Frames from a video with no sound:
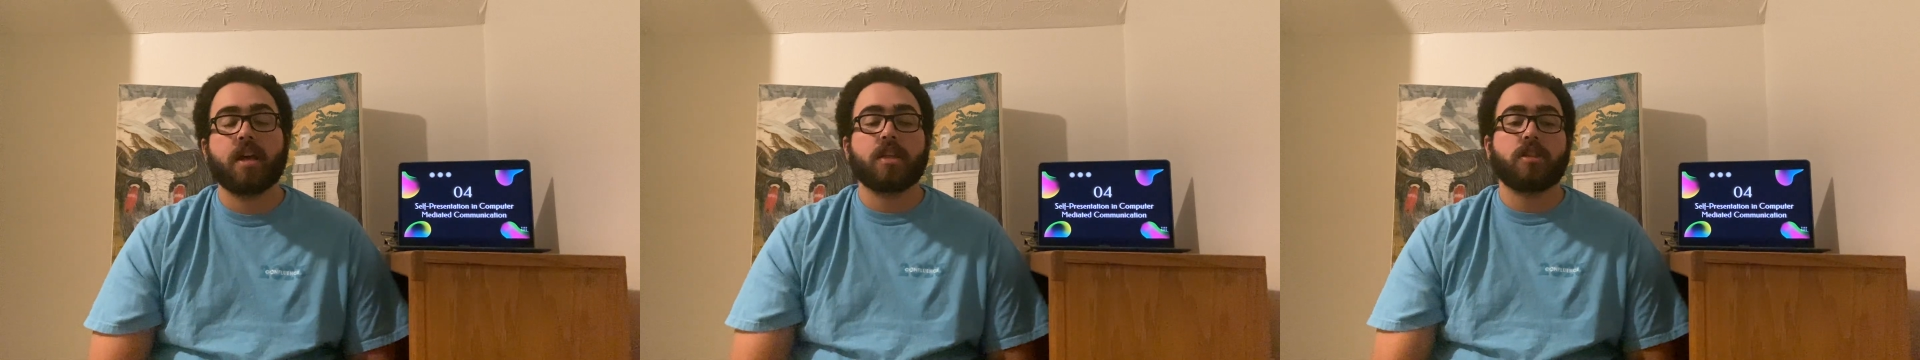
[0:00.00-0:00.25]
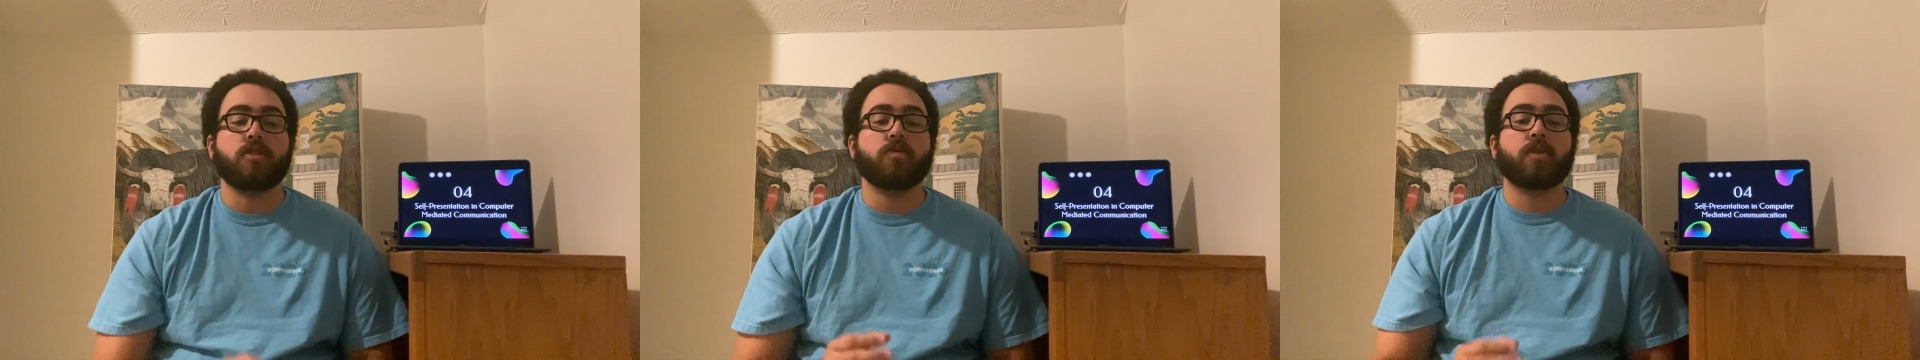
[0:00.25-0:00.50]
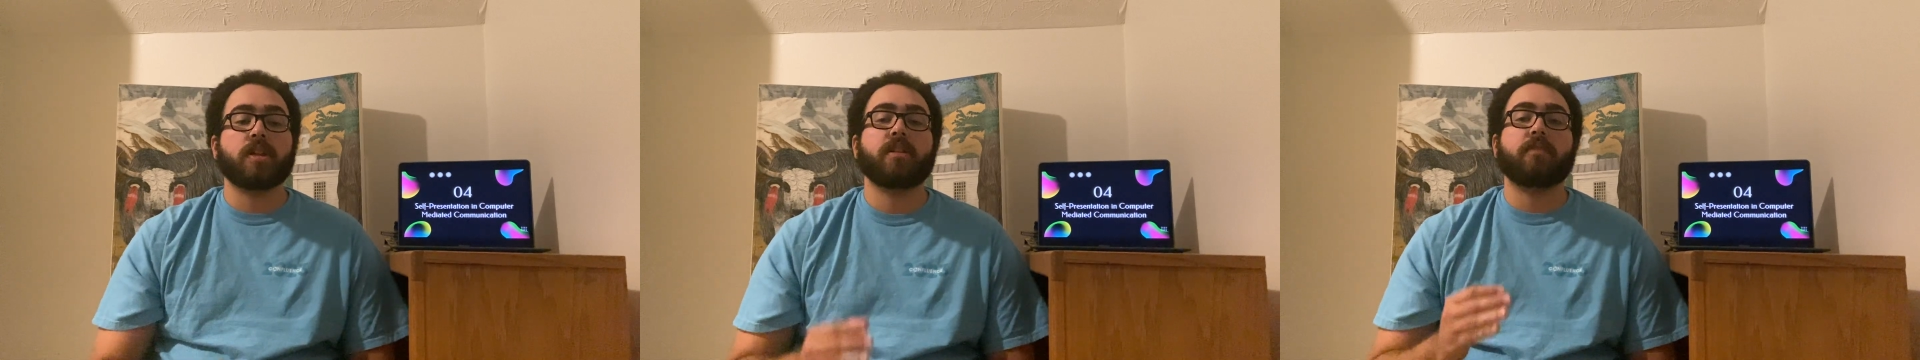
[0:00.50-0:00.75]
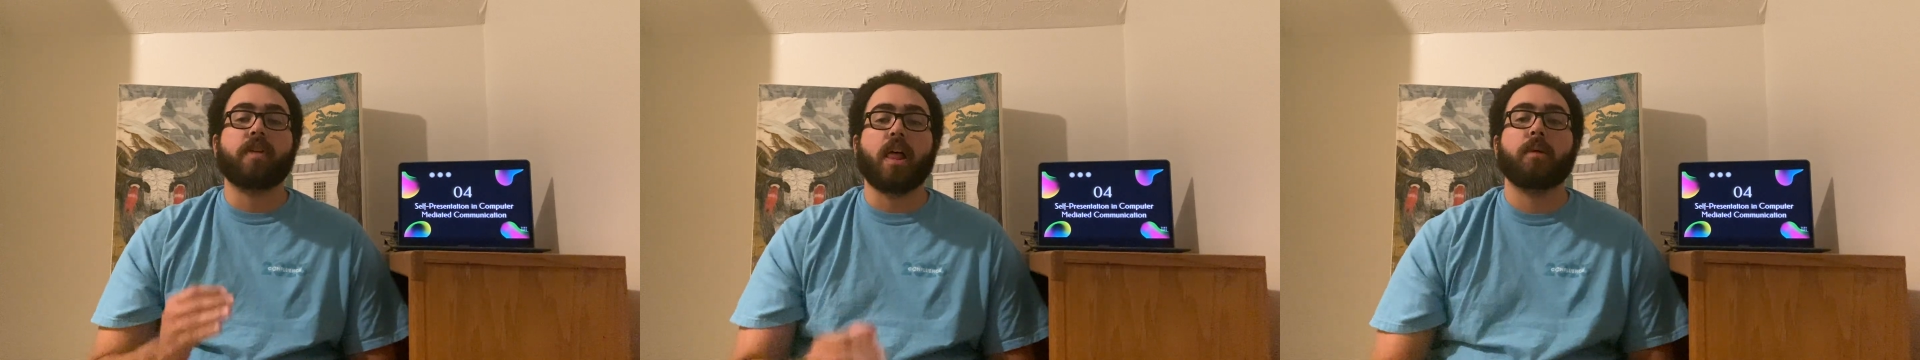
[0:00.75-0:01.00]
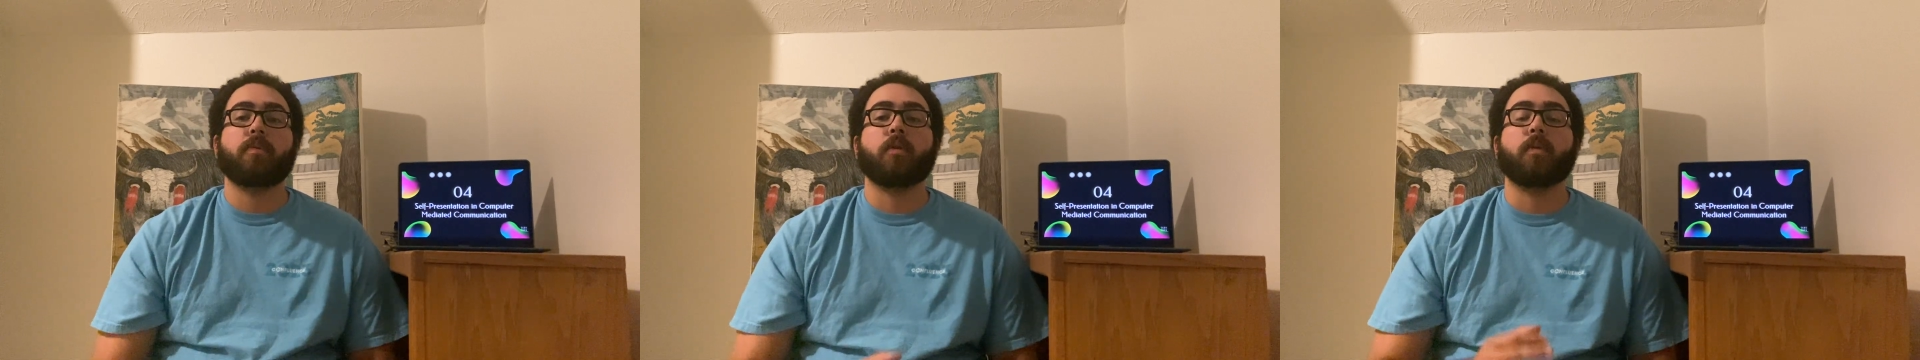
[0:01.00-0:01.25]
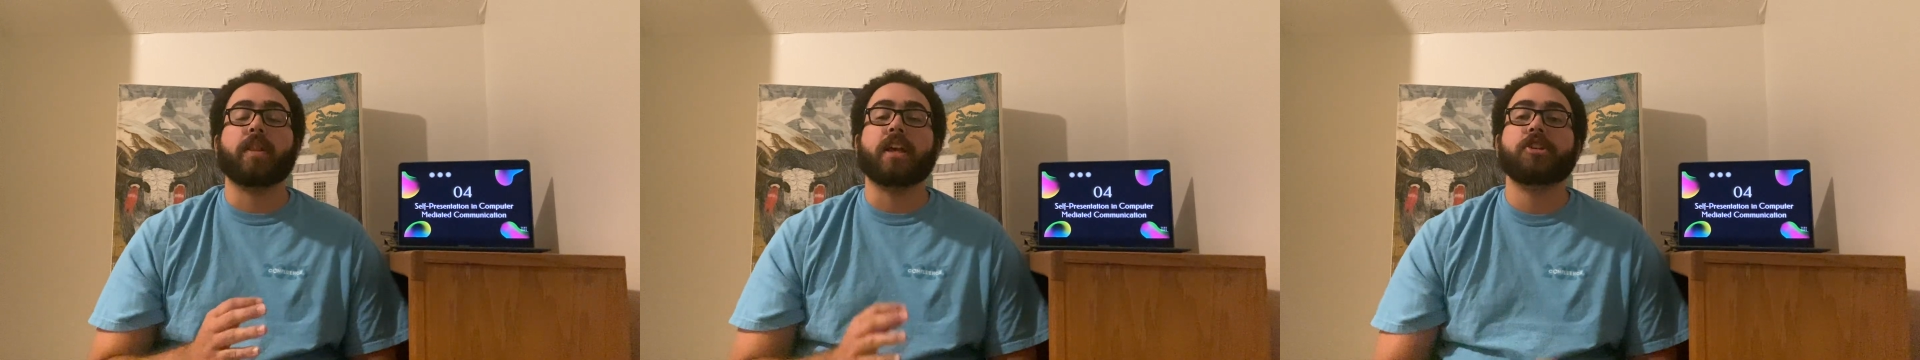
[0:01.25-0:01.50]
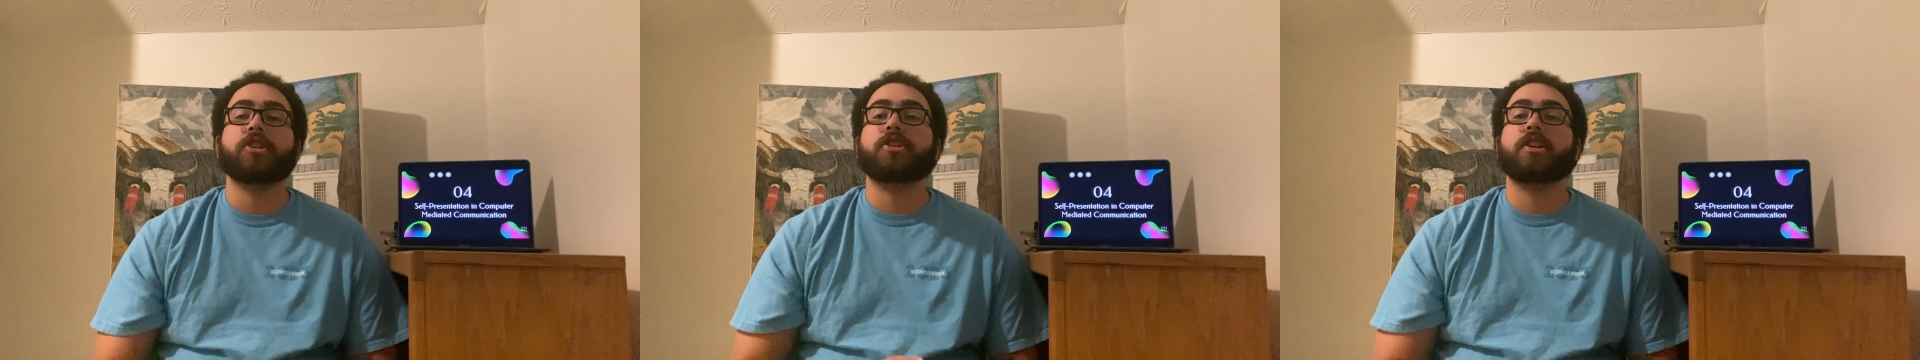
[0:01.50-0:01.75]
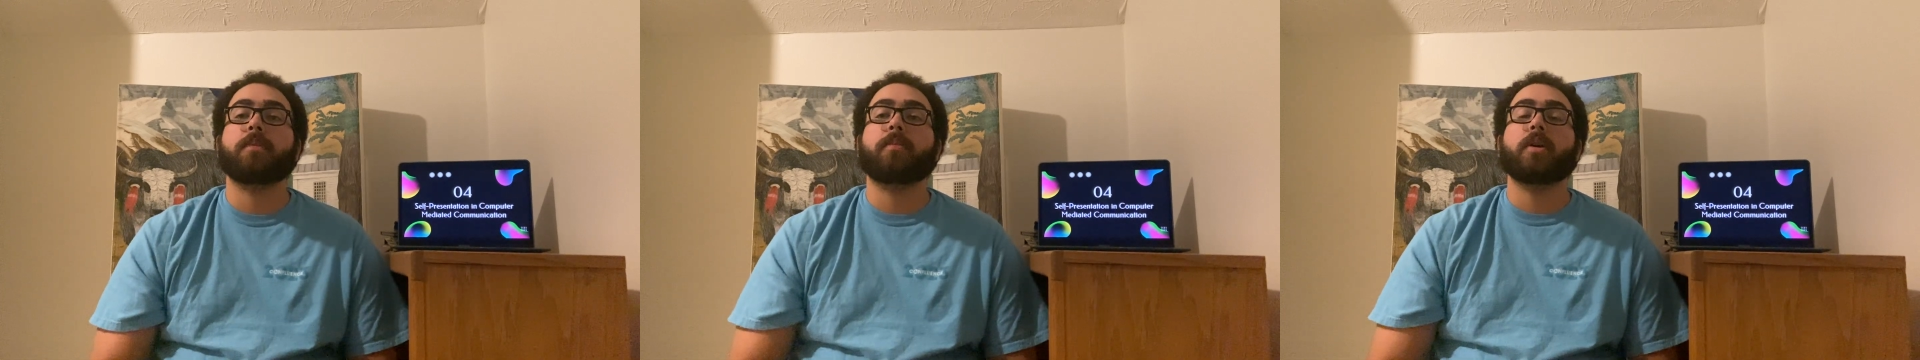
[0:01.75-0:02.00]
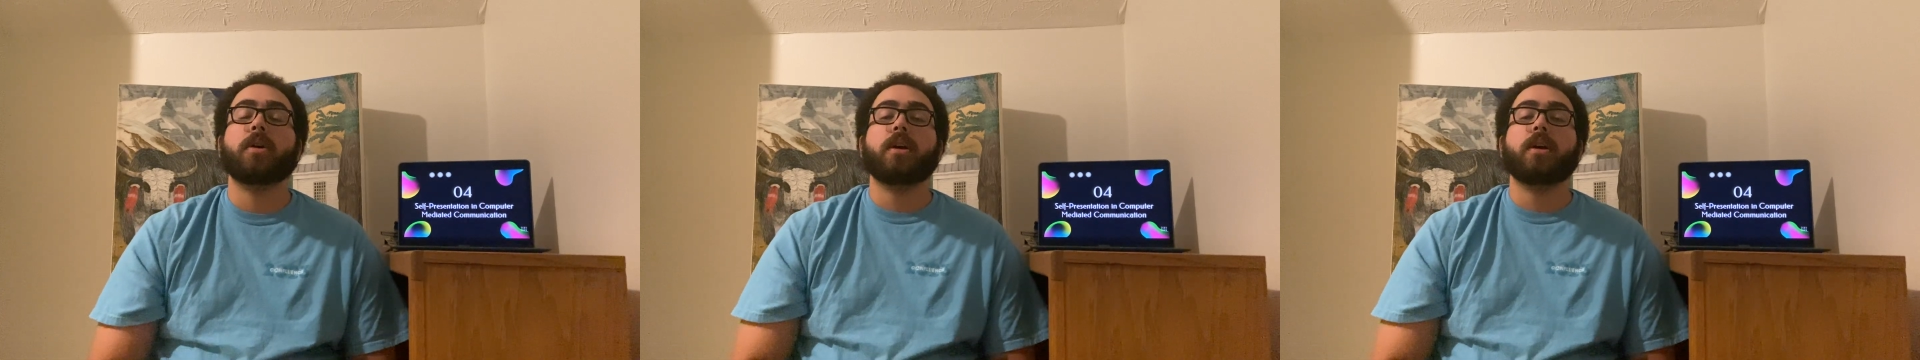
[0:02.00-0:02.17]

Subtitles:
you can develop a relationship